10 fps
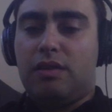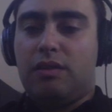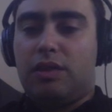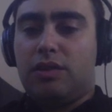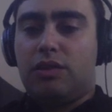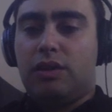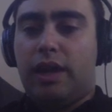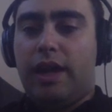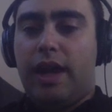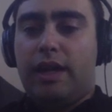let's
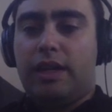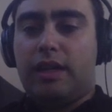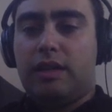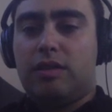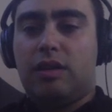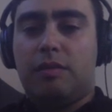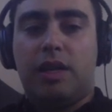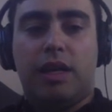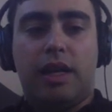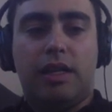try adding a
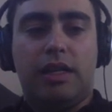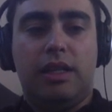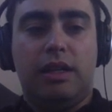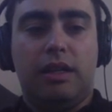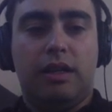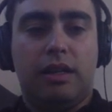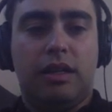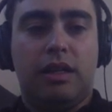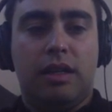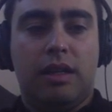subnet ID here
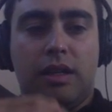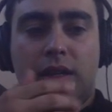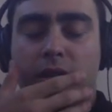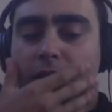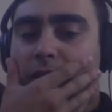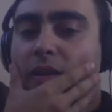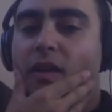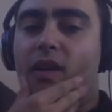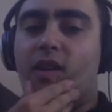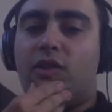
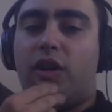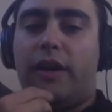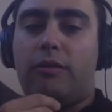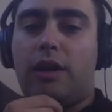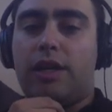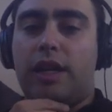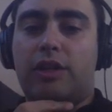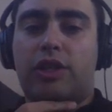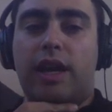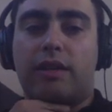and try running
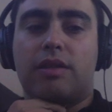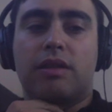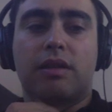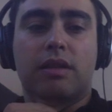Nginx.